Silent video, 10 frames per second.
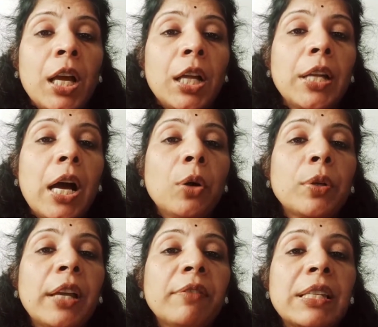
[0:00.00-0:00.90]
Now
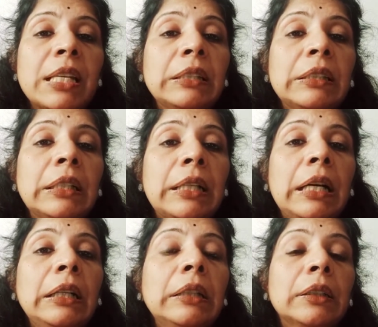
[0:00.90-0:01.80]
King
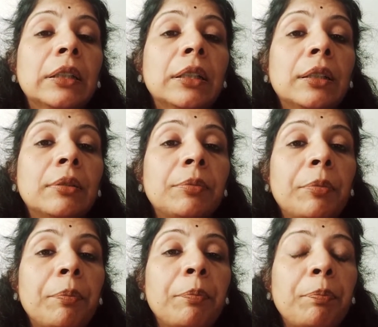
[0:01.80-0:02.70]
Vessantara uh,
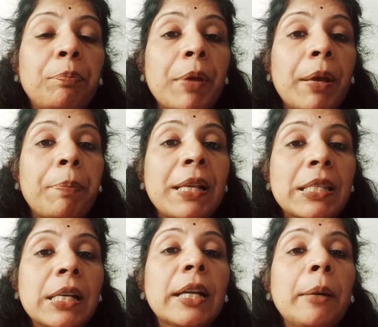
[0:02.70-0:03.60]

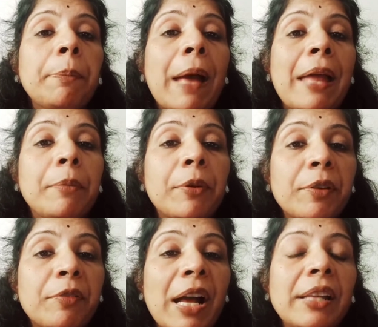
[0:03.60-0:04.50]
picks her up and
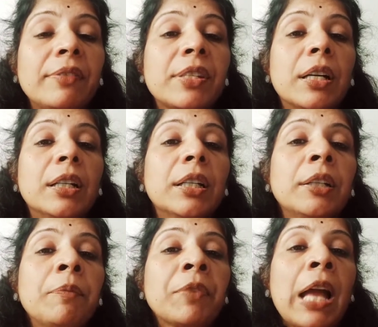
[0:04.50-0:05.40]
revives
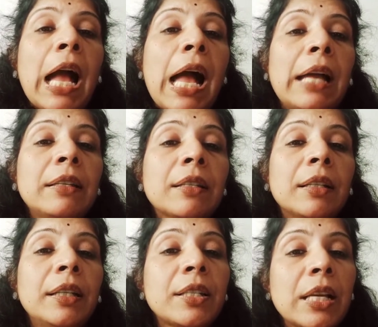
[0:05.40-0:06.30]
her and
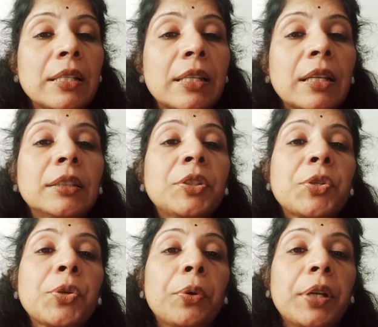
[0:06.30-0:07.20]
he tells her the
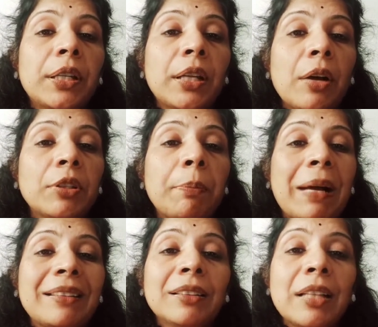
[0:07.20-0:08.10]
story. Now the
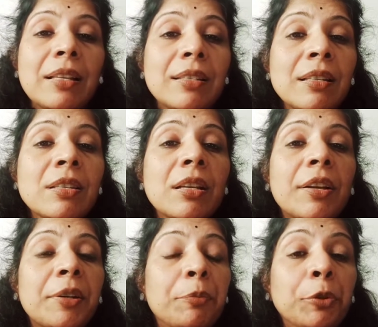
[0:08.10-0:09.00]
mother doesn't
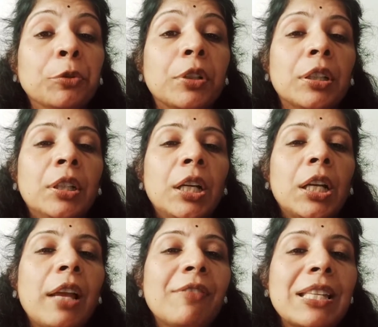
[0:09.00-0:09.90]
rebuke
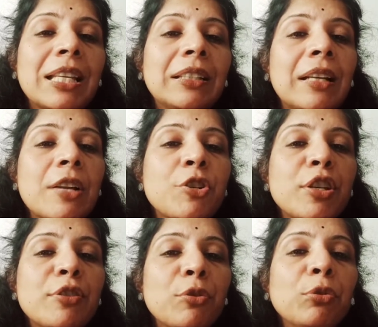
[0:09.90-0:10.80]
King Vessantara.
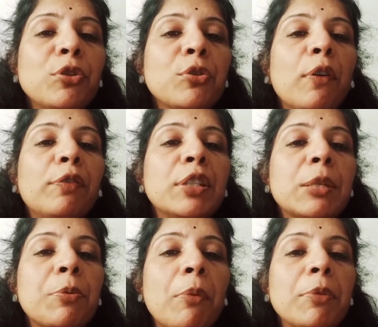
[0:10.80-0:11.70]
She knows of
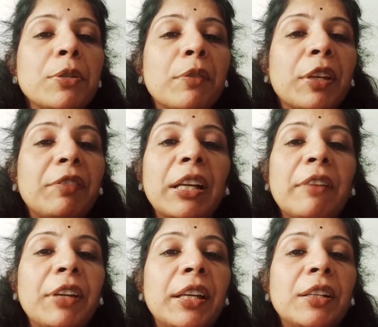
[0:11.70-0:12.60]
his promise of giving
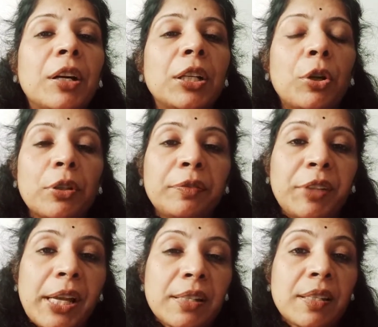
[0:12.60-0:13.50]
away a lot of
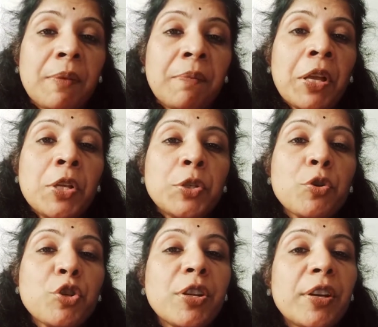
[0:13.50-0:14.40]
things.
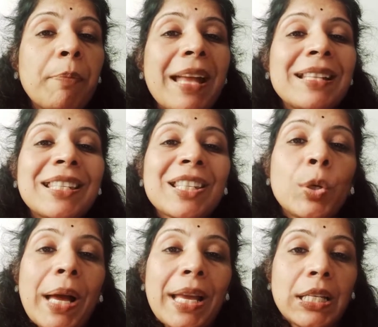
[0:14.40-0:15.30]
So she remains
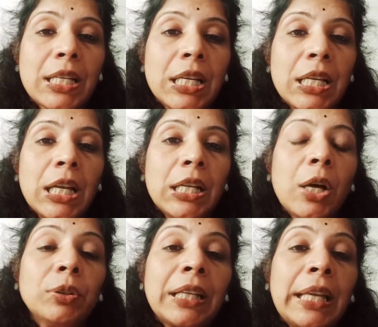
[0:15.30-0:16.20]
quiet.
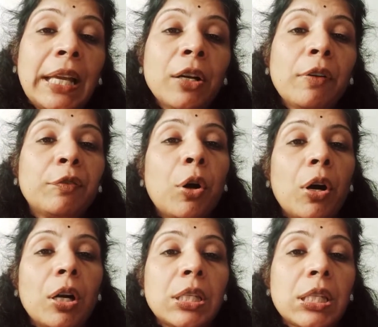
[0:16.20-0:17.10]
Now the king of
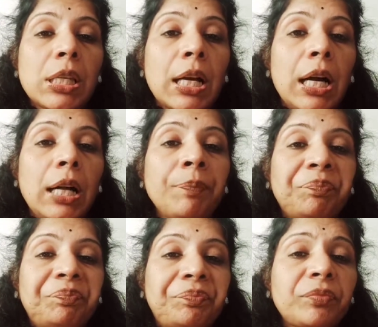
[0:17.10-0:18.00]
gods, Sakka,
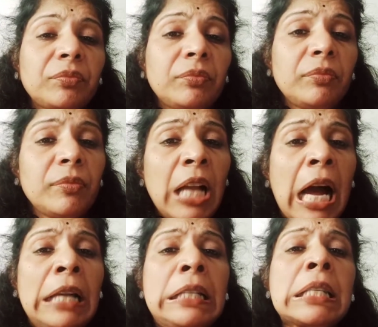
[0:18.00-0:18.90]

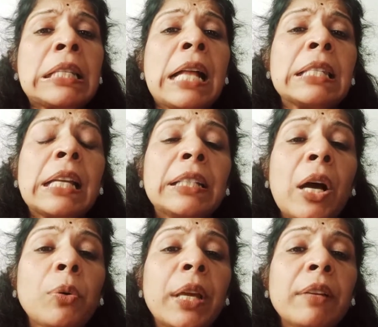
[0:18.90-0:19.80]
understands that
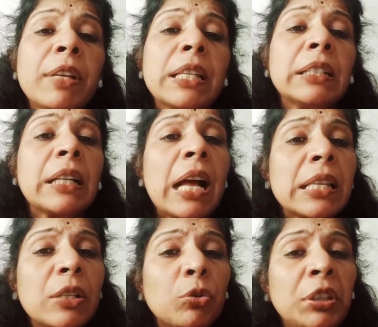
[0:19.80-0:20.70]
now King Vessantara
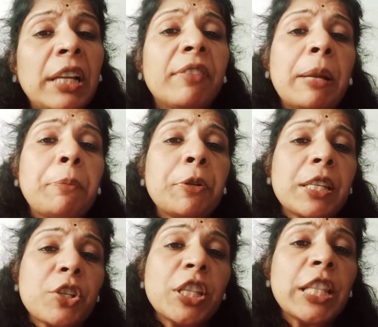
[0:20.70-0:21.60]
has only one
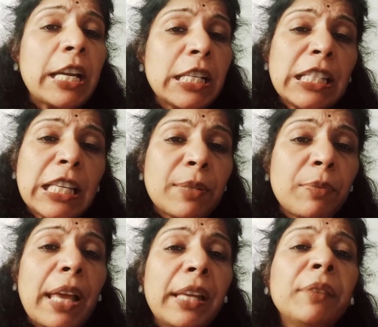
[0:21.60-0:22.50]
position, that is his
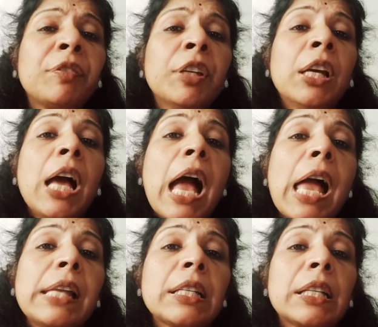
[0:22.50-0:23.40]
wife,
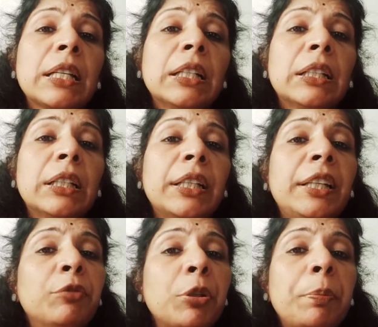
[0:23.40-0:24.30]
and uh,
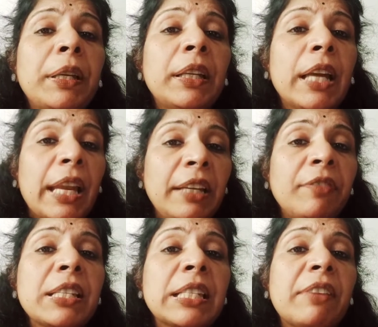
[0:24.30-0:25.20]
he would be
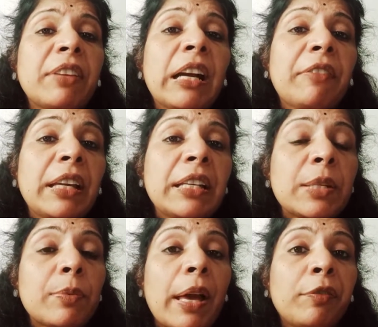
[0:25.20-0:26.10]
anyways giving away
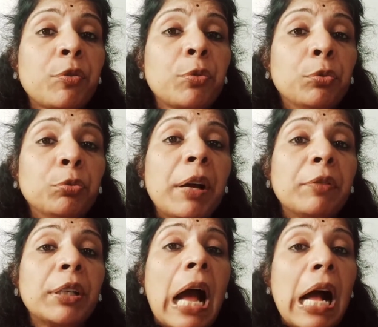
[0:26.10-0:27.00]
his wife to
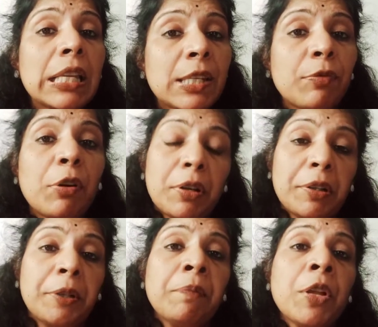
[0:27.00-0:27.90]
whomever asks for her.